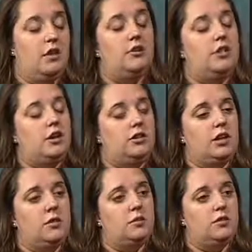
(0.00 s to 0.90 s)
other than
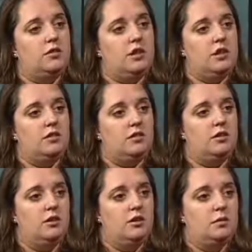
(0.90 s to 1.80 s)
Alzheimer's disease.
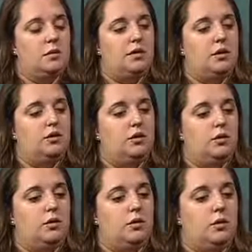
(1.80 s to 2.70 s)
But they'll
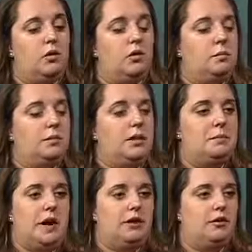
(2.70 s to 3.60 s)
do a whole
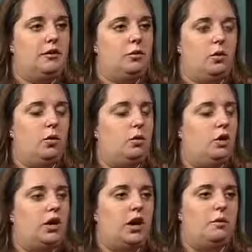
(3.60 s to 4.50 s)
complete battery, a whole
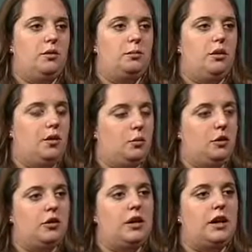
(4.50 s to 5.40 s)
workup with blood
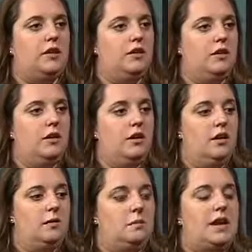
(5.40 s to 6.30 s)
work and
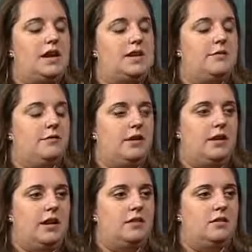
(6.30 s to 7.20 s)
many different
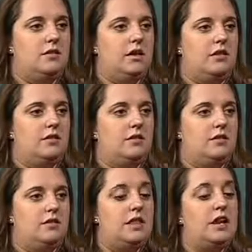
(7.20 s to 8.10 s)
tests and
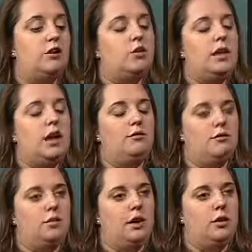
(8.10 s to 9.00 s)
narrow down
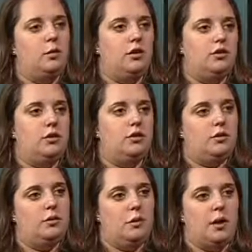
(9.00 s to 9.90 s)
from there what's
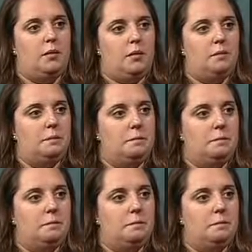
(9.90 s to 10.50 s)
causing the problem.